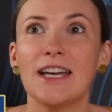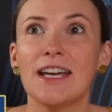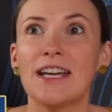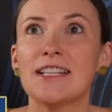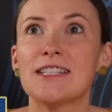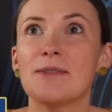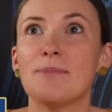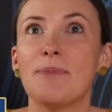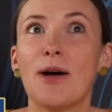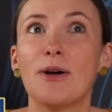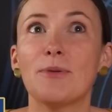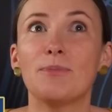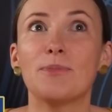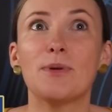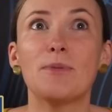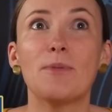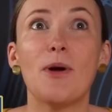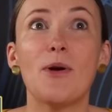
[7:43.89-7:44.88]
It's about
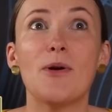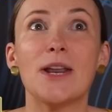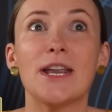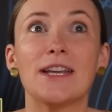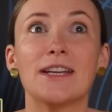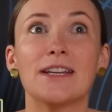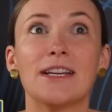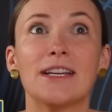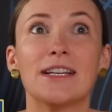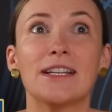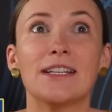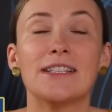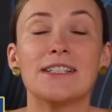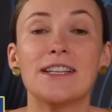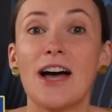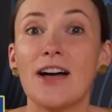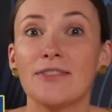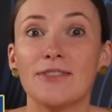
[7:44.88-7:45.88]
promoting
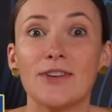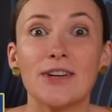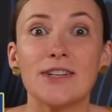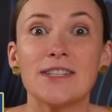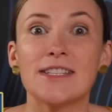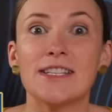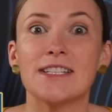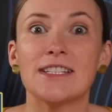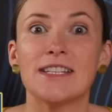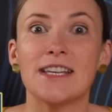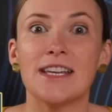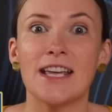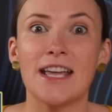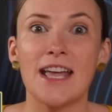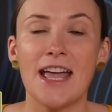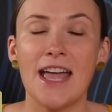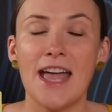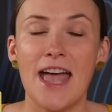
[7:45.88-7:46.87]
diversity
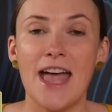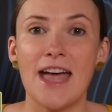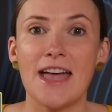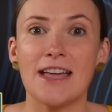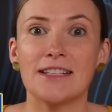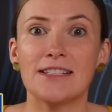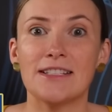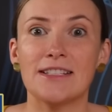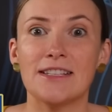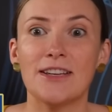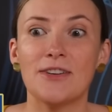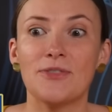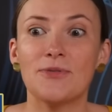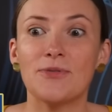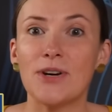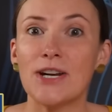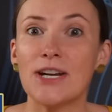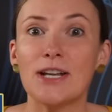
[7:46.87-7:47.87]
and
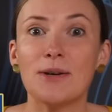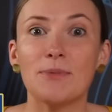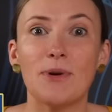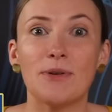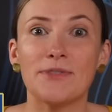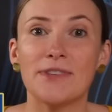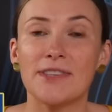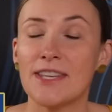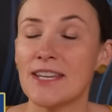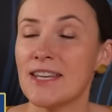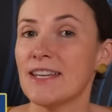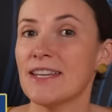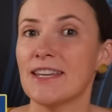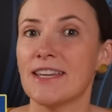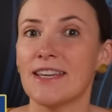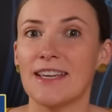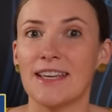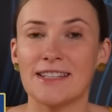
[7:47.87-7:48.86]
freedom of
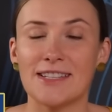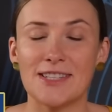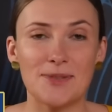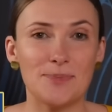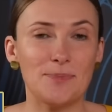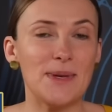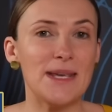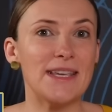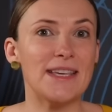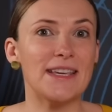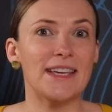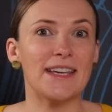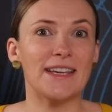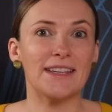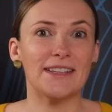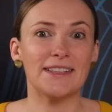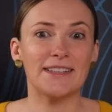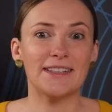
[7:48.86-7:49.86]
thinking and speaking.